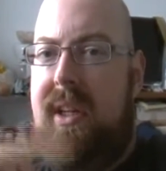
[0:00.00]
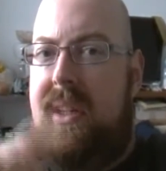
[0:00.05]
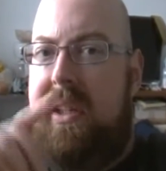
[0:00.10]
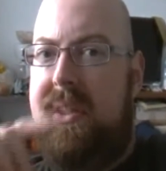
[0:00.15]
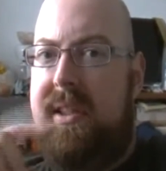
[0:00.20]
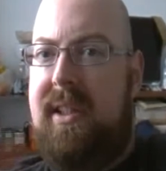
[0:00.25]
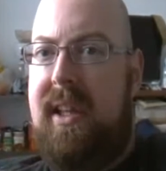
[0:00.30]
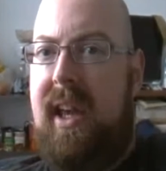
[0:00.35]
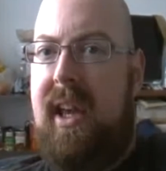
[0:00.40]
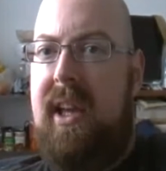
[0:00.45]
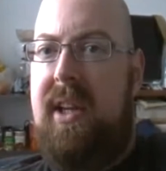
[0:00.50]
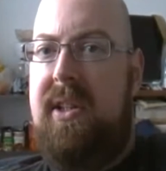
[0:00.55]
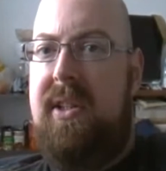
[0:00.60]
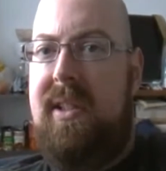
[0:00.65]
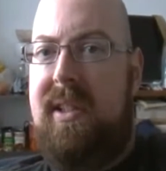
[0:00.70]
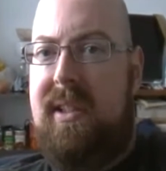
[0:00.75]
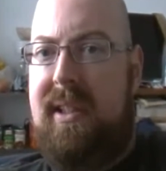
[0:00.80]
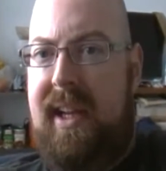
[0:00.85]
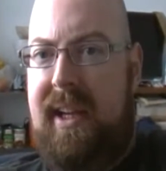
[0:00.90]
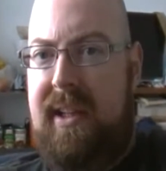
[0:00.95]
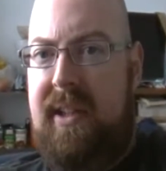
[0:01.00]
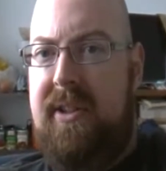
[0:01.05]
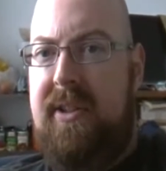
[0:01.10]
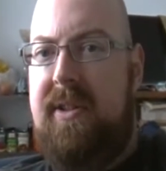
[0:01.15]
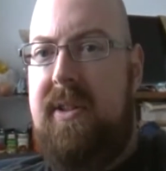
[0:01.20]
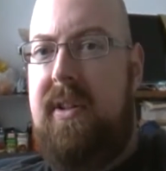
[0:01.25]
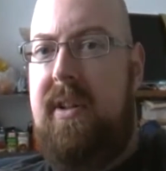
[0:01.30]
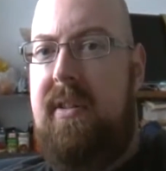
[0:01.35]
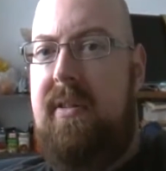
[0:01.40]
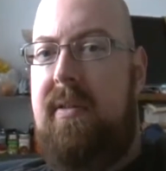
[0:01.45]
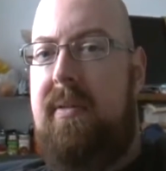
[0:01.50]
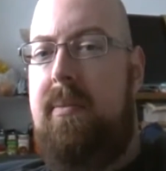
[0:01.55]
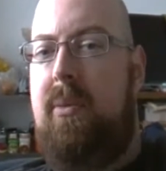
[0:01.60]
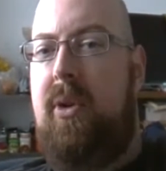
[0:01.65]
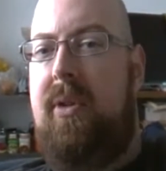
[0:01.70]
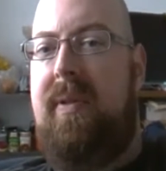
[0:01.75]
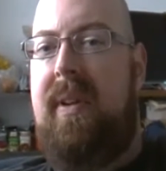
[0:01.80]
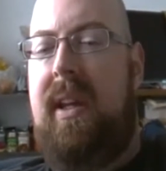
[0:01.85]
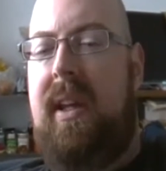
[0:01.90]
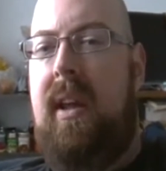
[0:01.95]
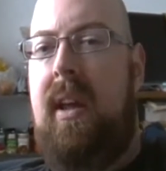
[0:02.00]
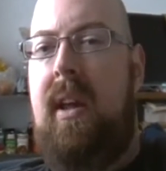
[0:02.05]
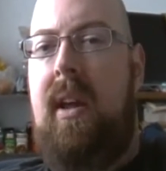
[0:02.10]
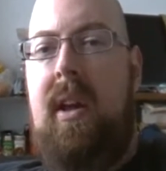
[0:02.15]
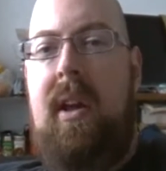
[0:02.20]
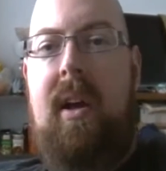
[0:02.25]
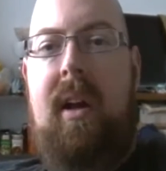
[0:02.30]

Nicolas Cage's latest movie,